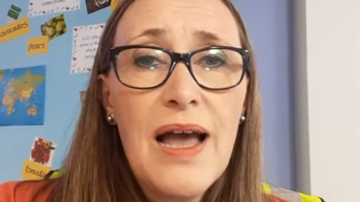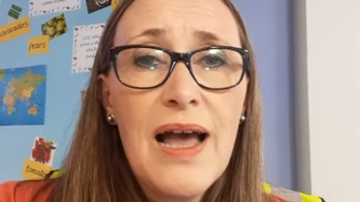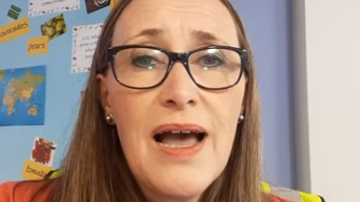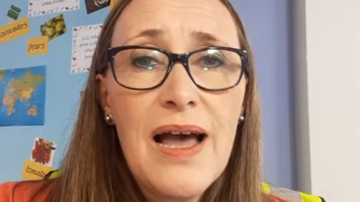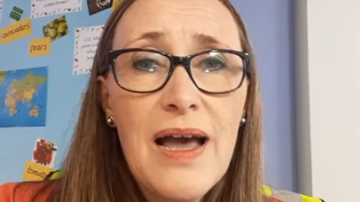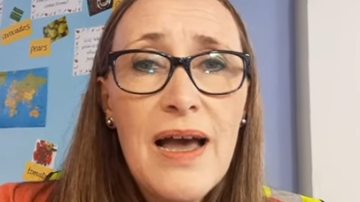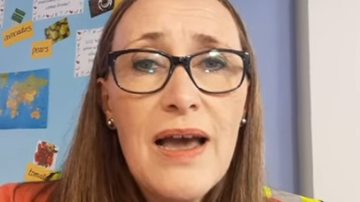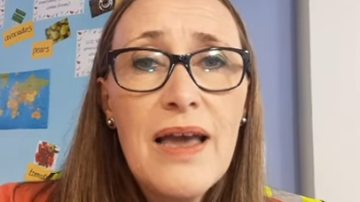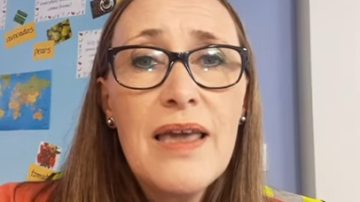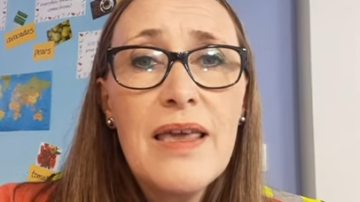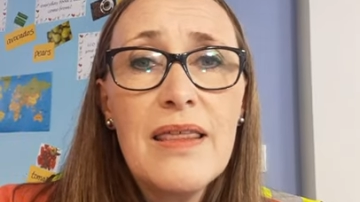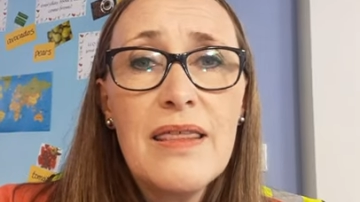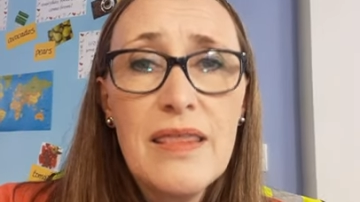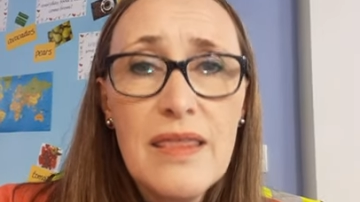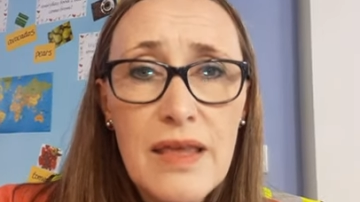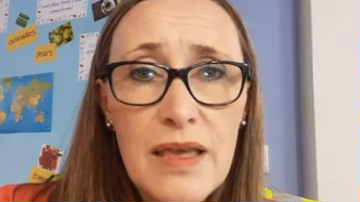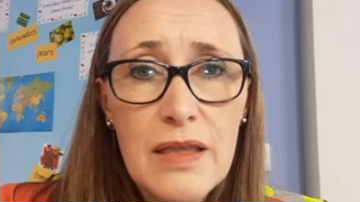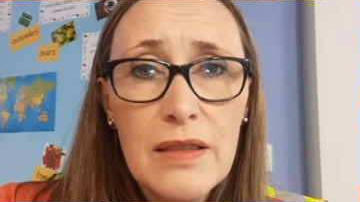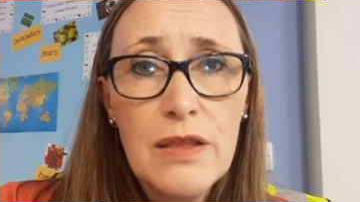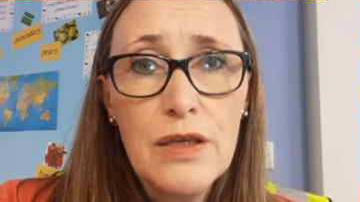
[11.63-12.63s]
I
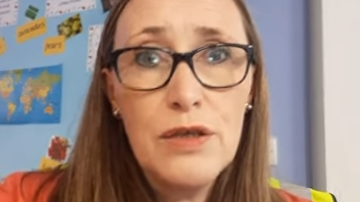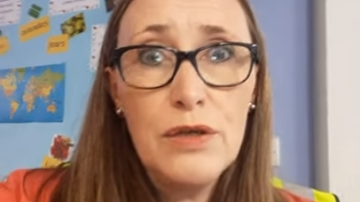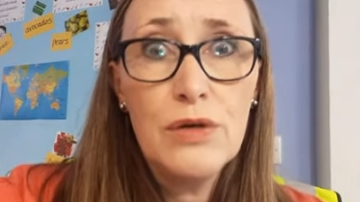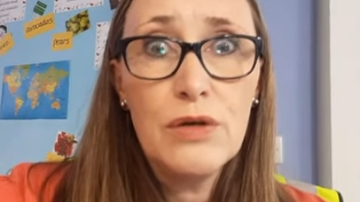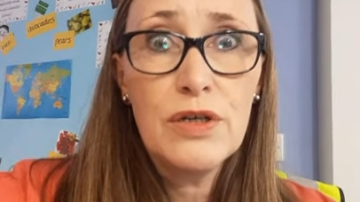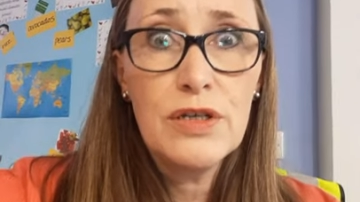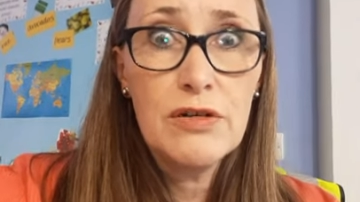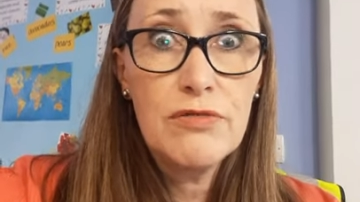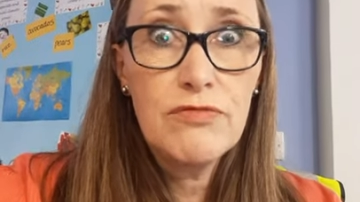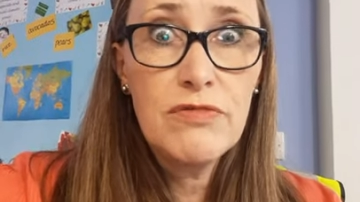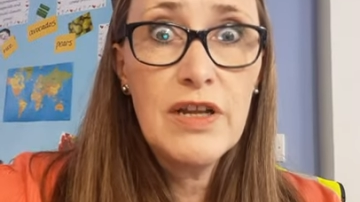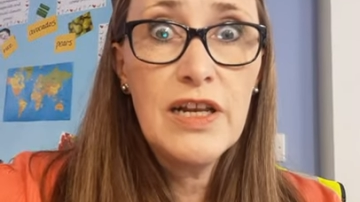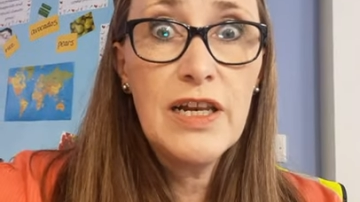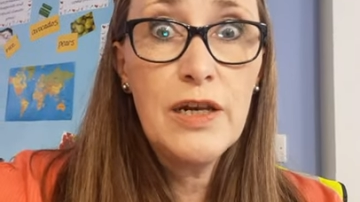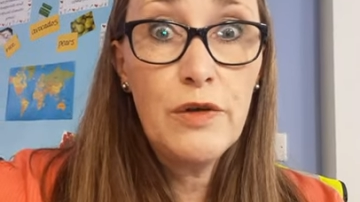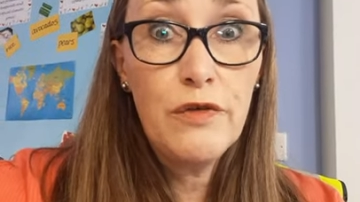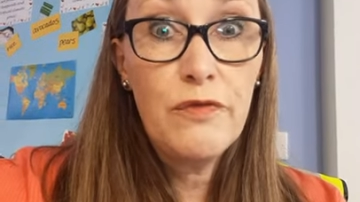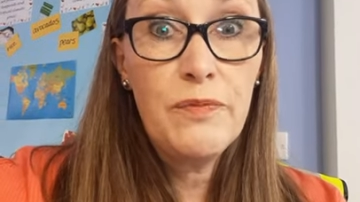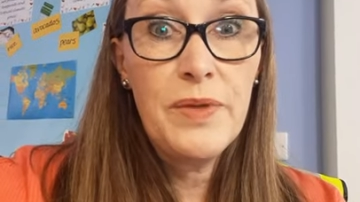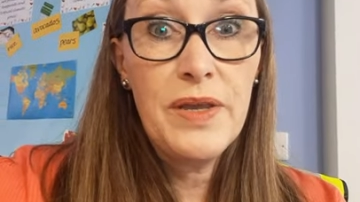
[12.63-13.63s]
think that you're going to really
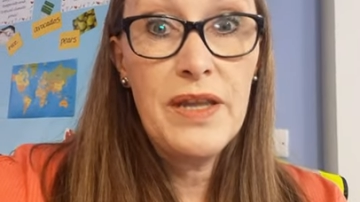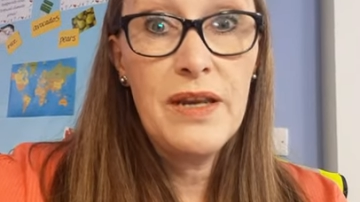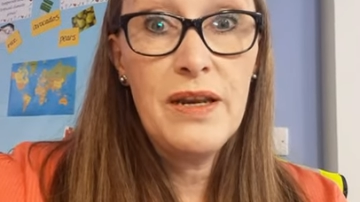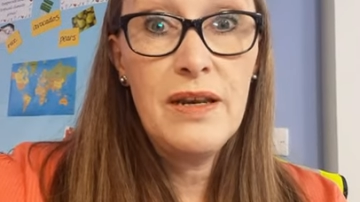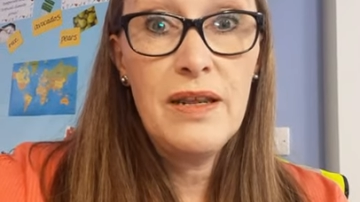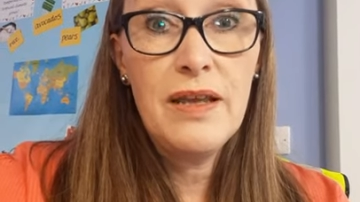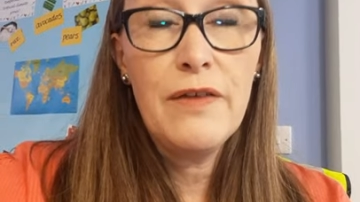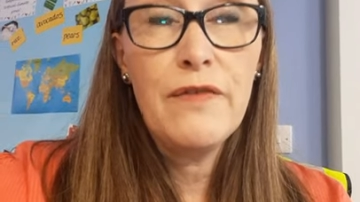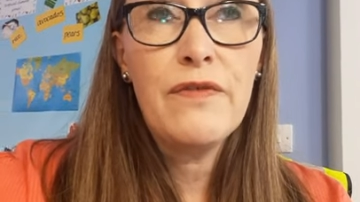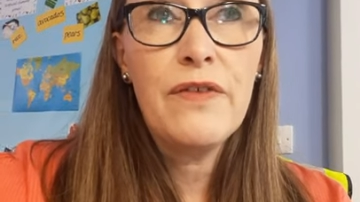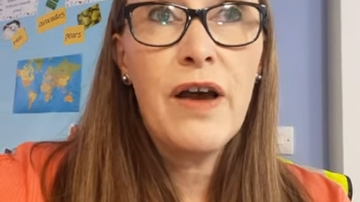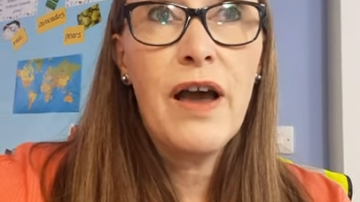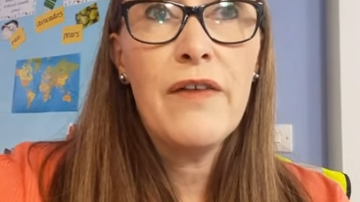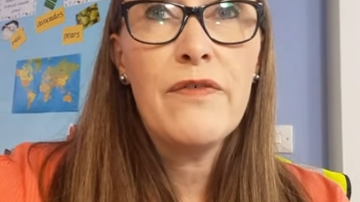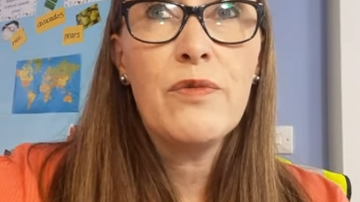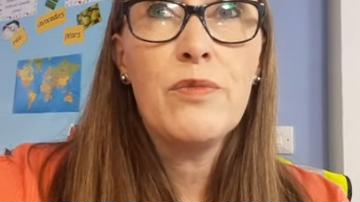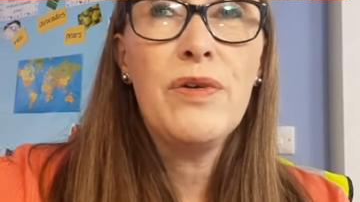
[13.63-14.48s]
love being in Year 5.